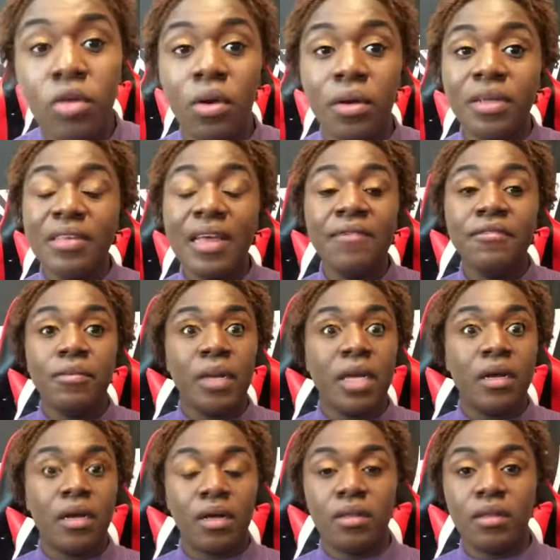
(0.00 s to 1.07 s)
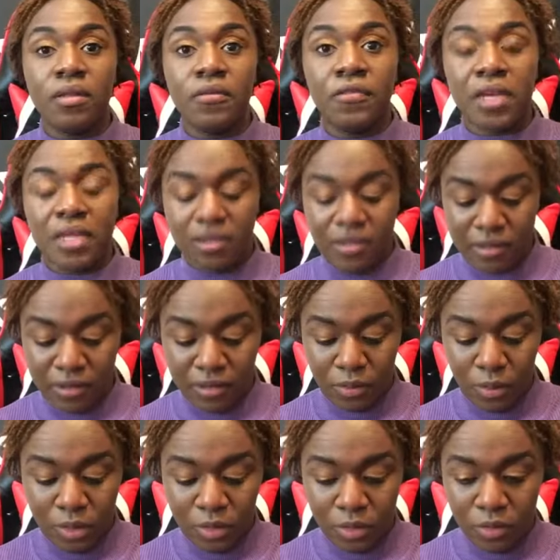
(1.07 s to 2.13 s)
always have to make ugly faces
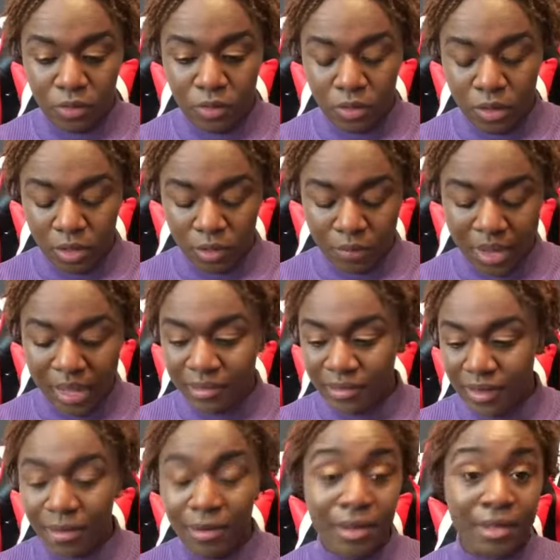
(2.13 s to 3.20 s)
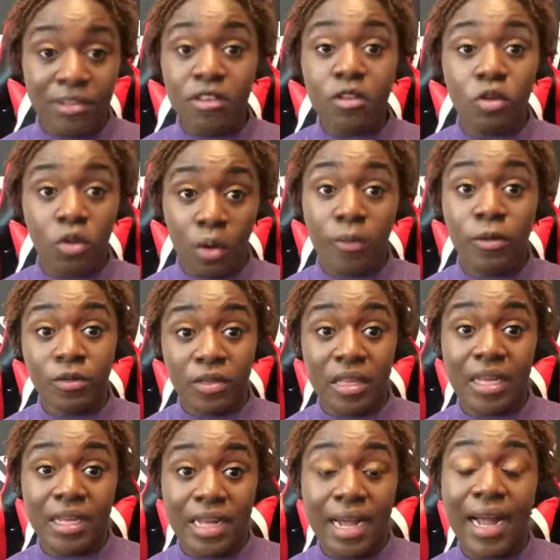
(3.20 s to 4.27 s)
when you're doing your mascara. It's a normal
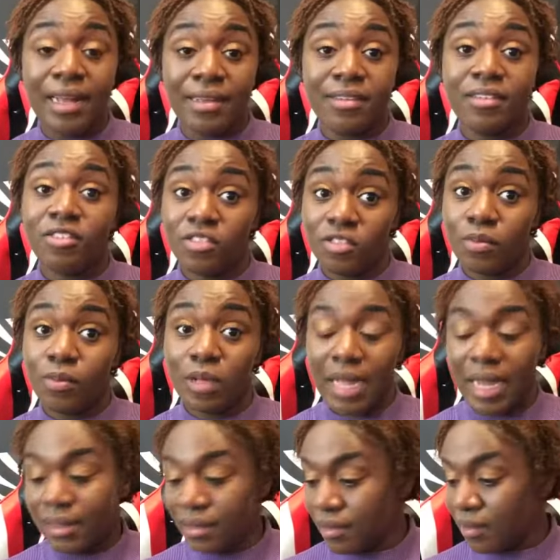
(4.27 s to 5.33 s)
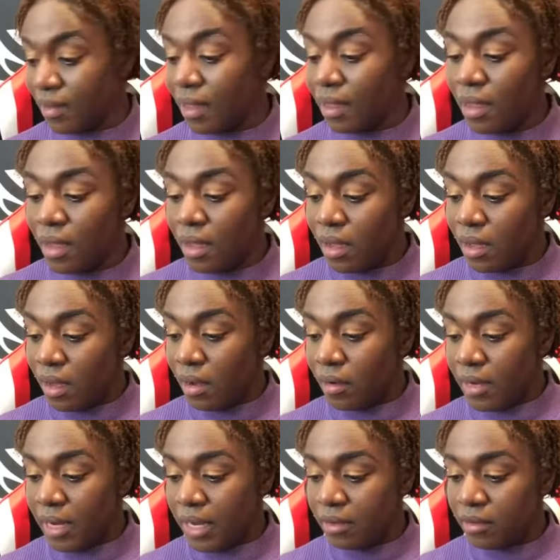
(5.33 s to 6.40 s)
thing, guys. Just relax.
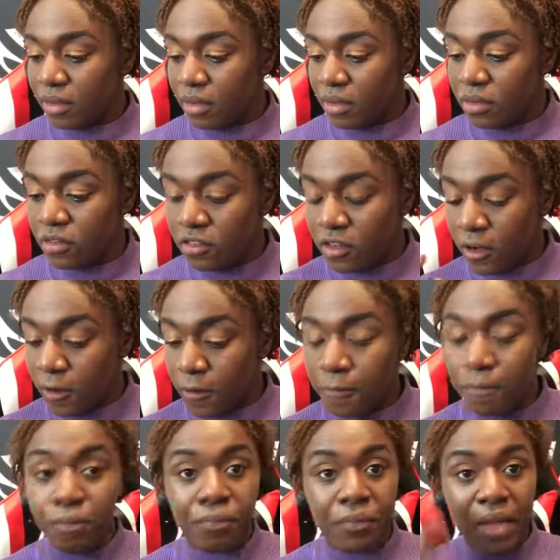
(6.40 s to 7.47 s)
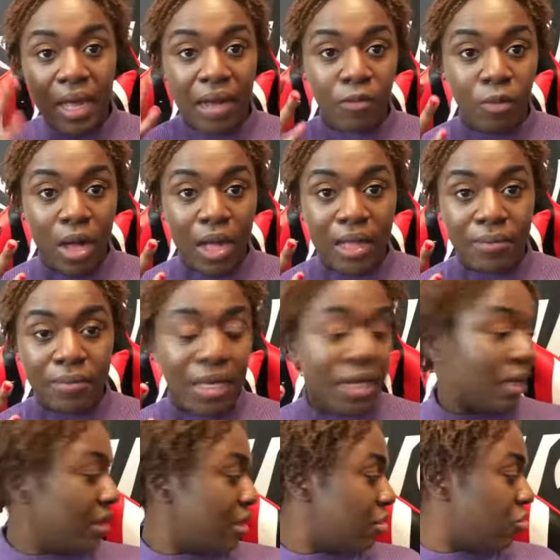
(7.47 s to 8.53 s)
Okay, so while I'm
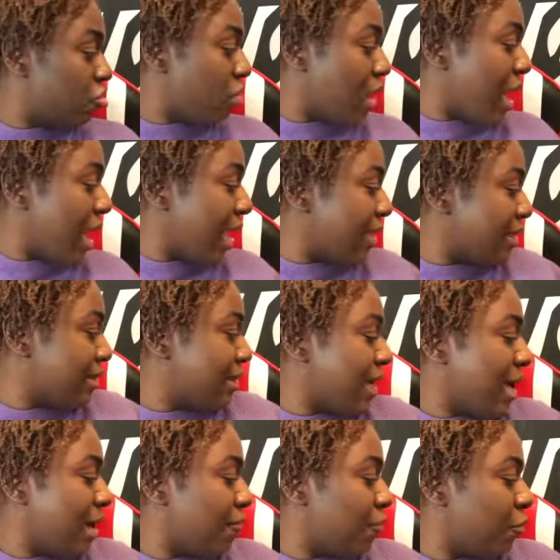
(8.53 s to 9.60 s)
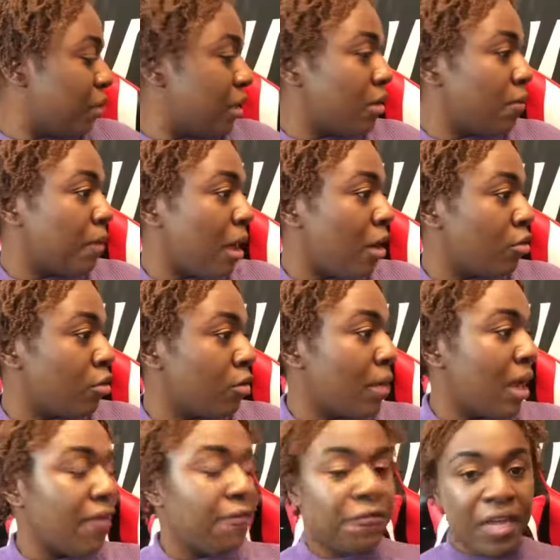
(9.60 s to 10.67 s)
letting this dry, it's time for me to powder
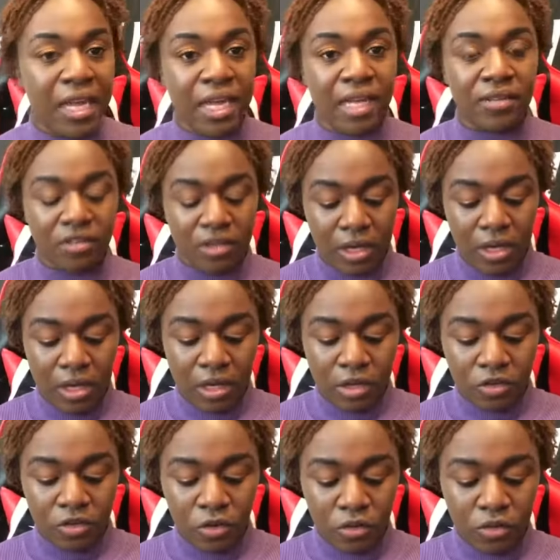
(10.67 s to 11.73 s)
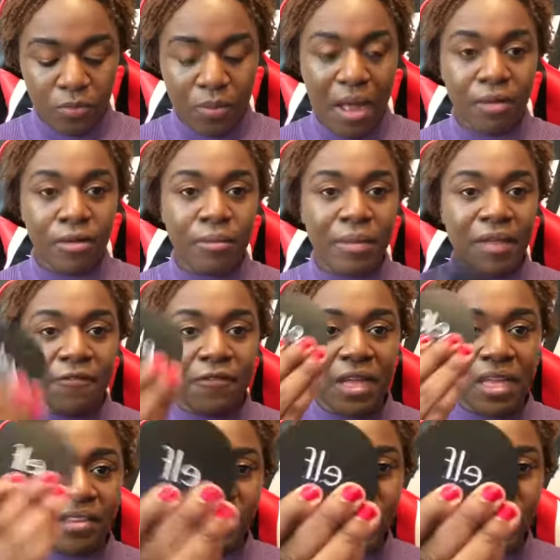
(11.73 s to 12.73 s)
my face. So to powder my face,